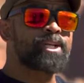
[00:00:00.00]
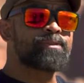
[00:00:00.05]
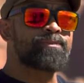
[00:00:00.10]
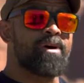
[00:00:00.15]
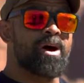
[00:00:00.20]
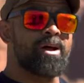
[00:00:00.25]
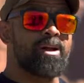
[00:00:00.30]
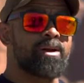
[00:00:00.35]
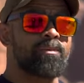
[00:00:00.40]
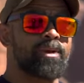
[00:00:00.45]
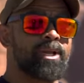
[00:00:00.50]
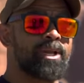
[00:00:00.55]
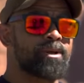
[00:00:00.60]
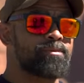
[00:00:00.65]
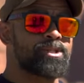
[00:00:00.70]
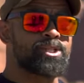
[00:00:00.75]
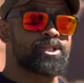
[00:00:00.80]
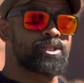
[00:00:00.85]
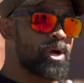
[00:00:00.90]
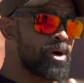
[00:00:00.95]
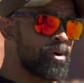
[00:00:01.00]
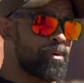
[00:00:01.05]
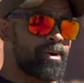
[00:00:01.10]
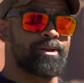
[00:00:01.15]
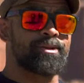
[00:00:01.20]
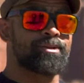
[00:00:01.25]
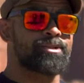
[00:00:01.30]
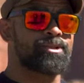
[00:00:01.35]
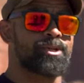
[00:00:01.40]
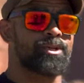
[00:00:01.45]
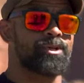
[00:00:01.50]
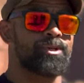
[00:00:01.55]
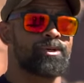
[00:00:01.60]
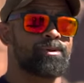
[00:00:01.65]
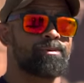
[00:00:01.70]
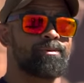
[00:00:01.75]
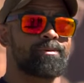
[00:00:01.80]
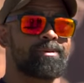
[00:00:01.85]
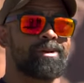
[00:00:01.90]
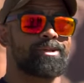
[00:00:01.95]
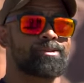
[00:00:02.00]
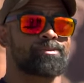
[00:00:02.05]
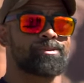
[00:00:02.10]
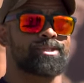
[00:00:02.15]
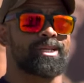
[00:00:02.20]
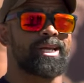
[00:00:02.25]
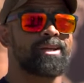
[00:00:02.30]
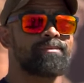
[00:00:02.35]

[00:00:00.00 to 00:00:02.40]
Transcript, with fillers: a rangefinder when he was throwing to his